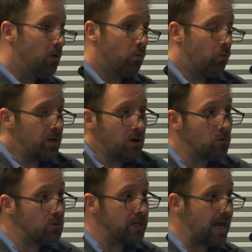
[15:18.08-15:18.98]
We
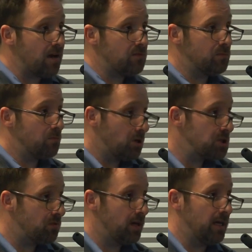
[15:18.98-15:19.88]
don't really have
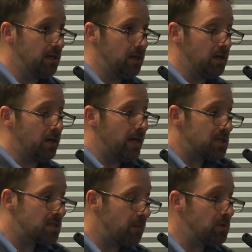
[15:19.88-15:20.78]
much of an idea
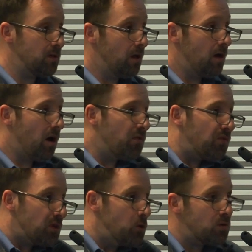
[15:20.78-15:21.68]
except a
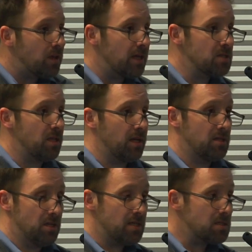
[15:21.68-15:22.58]
few things that
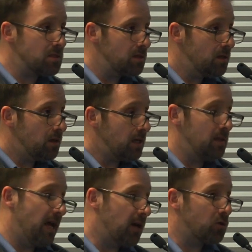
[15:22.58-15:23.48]
exist in
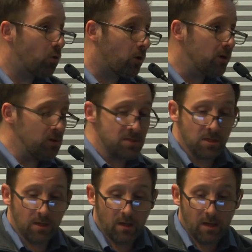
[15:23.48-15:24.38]
the editorials.
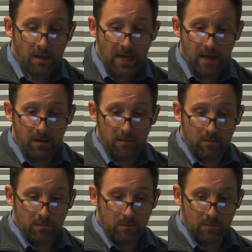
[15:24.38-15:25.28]
And
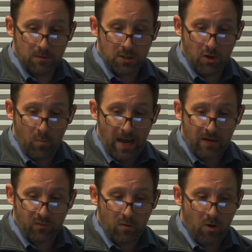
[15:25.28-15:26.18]
to go
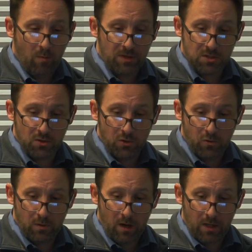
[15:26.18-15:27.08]
back for a moment
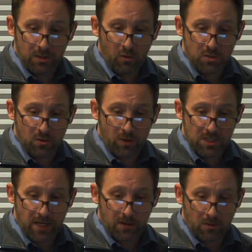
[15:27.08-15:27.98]
to
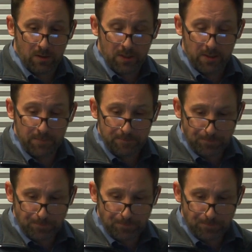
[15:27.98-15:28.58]
Tolstoy's Anna Karenina,